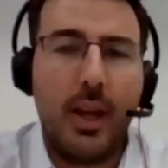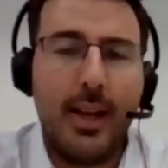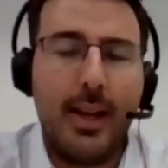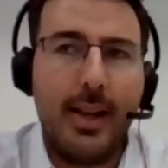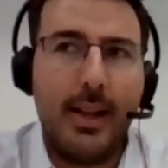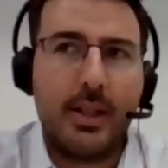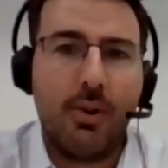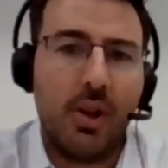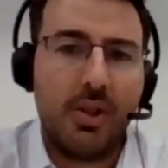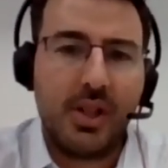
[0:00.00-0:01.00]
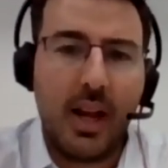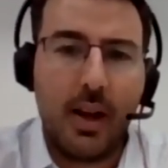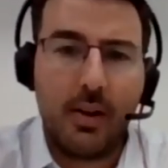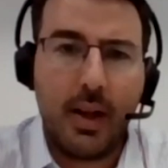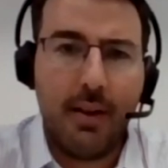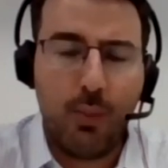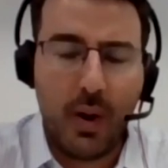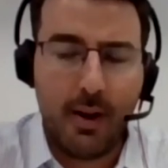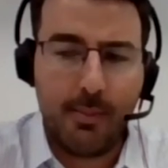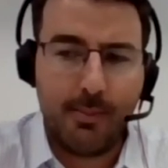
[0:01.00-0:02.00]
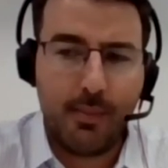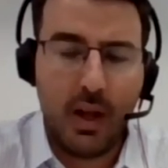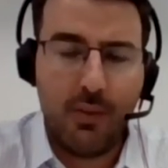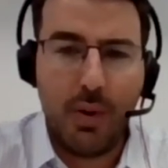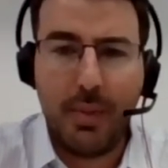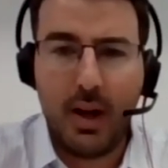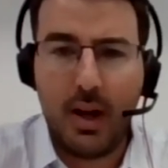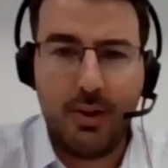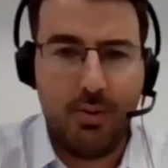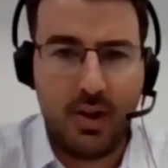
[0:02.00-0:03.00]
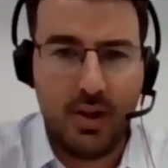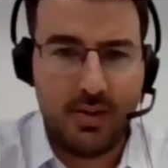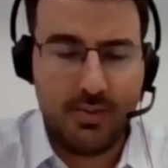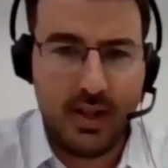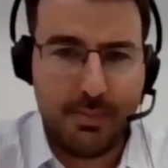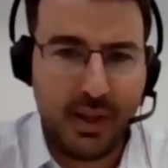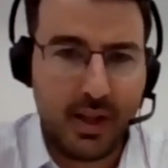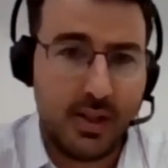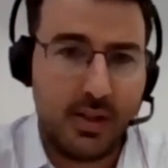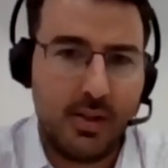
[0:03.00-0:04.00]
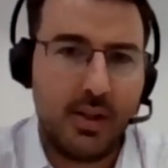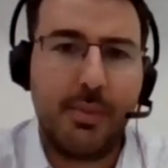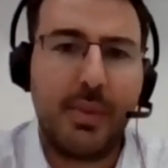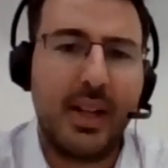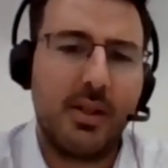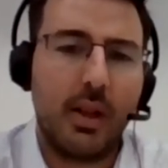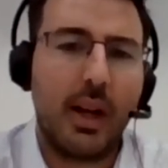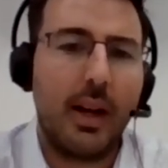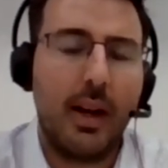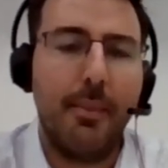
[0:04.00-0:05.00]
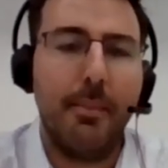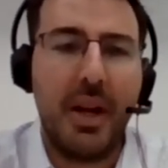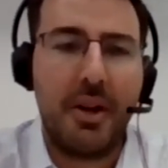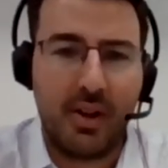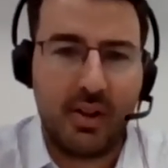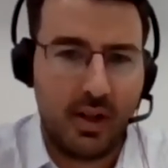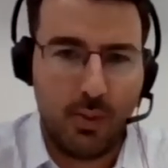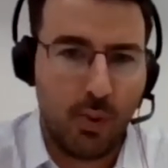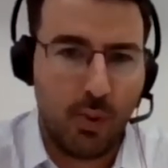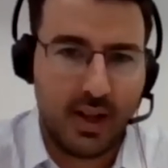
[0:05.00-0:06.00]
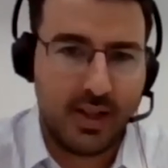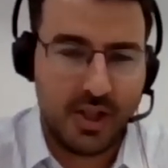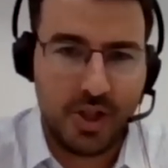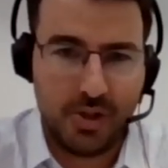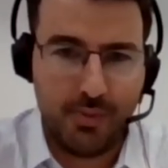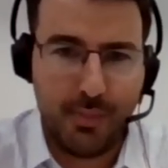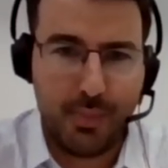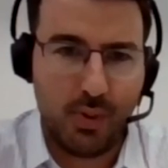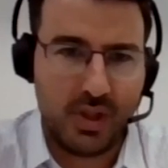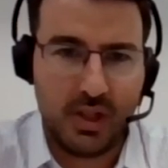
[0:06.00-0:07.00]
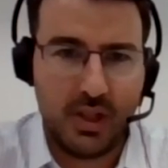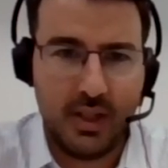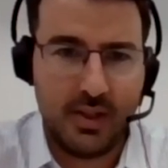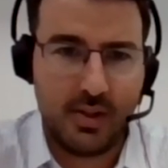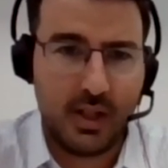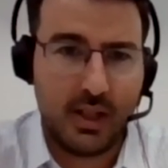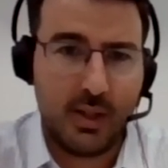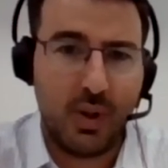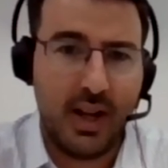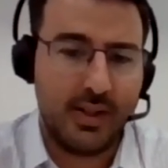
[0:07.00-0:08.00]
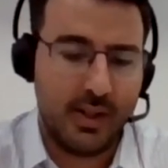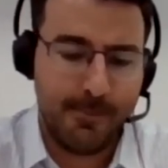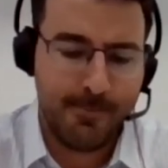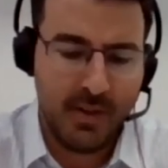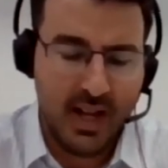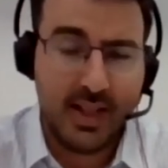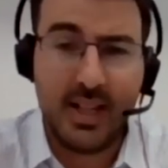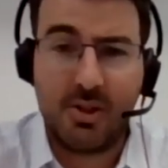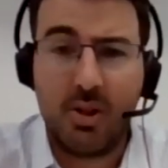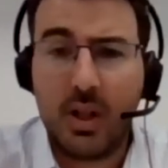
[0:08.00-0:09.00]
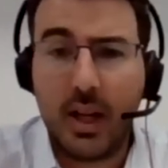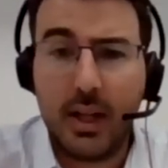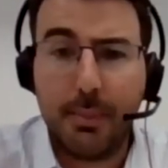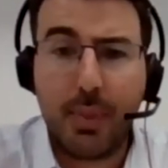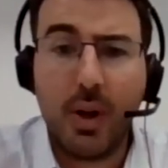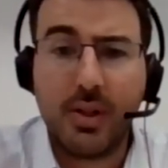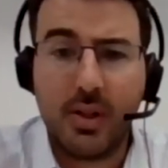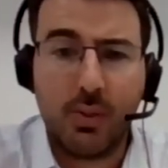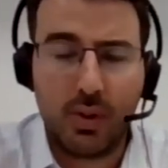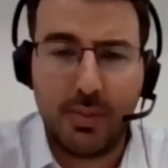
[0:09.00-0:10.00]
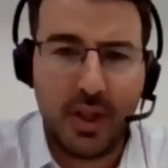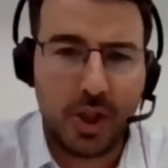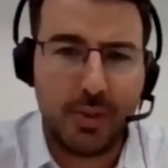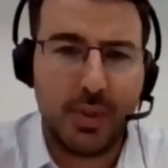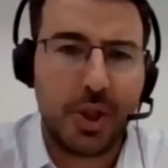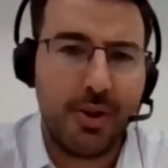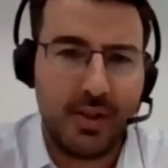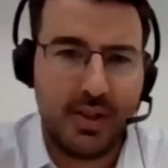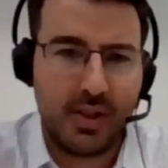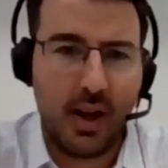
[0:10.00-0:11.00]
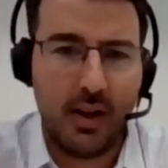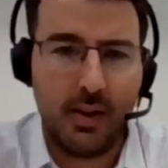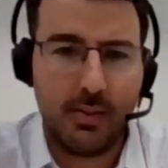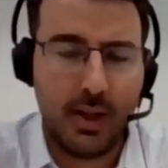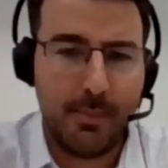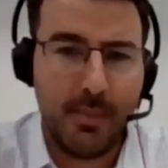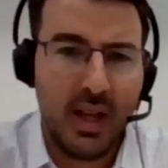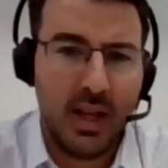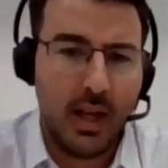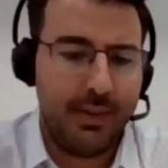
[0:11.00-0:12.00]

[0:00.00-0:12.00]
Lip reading: it's hard to say if we're behind or not, right? Because this is not something, it's not the kind of a metric that an organization reports. It's not like someone has there's not like a process automation maturity scale. If